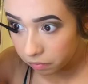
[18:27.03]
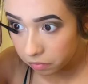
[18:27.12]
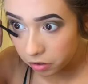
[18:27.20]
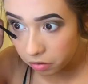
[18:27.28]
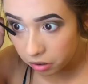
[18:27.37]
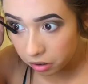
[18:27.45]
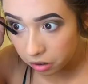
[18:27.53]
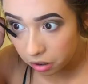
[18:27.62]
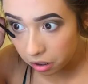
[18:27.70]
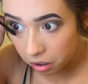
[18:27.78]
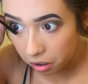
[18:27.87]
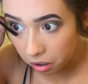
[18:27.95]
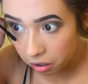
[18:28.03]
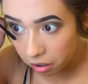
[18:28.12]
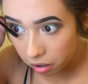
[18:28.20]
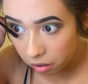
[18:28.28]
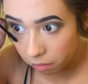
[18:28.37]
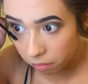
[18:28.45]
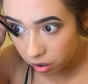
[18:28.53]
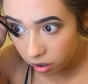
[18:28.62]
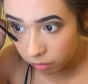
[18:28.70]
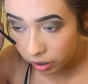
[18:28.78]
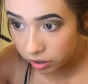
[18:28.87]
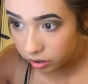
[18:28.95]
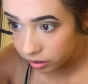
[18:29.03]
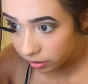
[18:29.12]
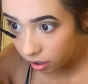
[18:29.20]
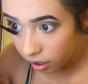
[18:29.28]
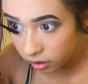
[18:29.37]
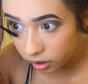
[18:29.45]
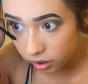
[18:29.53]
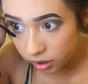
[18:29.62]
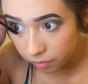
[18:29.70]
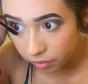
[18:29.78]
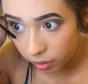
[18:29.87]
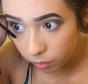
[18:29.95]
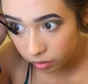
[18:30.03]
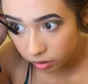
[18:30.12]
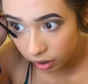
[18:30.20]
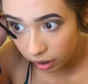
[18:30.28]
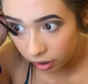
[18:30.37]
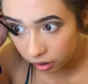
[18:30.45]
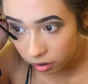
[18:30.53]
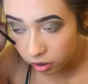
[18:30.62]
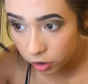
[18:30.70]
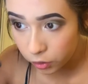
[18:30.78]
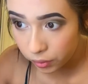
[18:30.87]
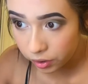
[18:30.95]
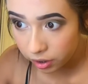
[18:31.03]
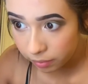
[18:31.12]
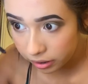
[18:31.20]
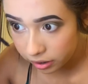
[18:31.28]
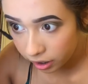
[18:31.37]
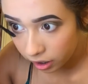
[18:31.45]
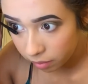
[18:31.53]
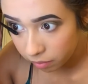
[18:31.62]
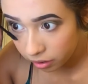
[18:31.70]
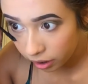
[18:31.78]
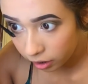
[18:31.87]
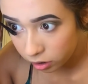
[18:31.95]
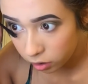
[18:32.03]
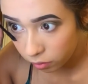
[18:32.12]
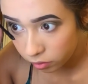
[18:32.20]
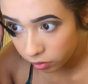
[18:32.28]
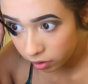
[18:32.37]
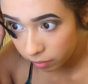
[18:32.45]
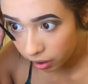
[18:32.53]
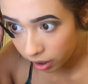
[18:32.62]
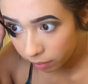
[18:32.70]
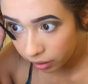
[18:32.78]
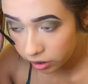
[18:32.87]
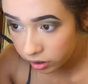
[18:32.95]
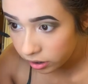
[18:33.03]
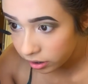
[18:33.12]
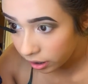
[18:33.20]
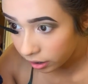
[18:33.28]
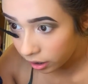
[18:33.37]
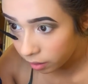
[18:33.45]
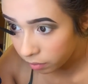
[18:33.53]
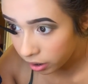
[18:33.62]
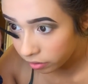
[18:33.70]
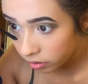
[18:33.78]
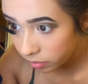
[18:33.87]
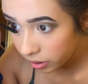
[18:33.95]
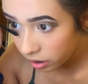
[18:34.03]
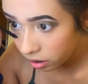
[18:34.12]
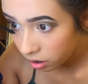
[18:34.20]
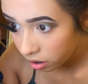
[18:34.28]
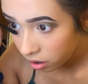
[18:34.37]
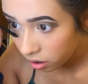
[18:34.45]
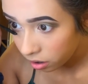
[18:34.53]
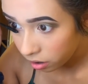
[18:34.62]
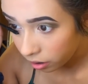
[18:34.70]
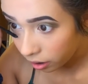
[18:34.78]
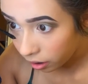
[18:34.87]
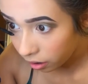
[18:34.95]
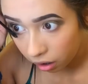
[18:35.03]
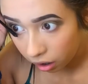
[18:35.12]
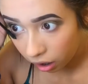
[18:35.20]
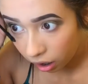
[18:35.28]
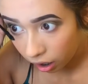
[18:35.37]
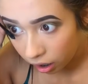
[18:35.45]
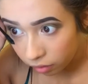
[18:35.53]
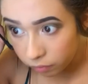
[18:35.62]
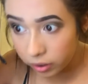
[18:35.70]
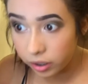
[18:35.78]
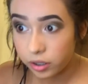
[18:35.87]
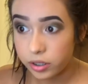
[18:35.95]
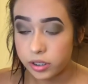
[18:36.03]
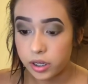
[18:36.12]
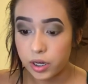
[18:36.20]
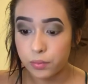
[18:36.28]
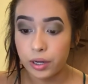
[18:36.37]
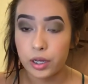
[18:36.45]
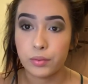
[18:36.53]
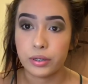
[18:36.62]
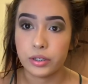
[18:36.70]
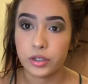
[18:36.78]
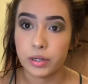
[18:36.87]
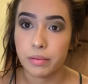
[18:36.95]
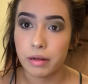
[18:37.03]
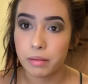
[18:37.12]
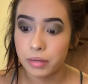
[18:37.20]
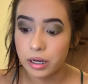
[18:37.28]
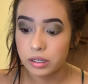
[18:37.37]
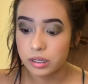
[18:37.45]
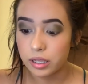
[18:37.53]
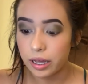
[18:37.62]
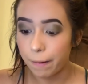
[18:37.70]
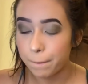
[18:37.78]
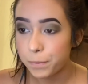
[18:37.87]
do it on the bottom lashes. I see some people like doing their mascara but like don't do their bottom lashes, and that kind of bothers me. Like I don't really understand why you wouldn't do your bottom lashes. Like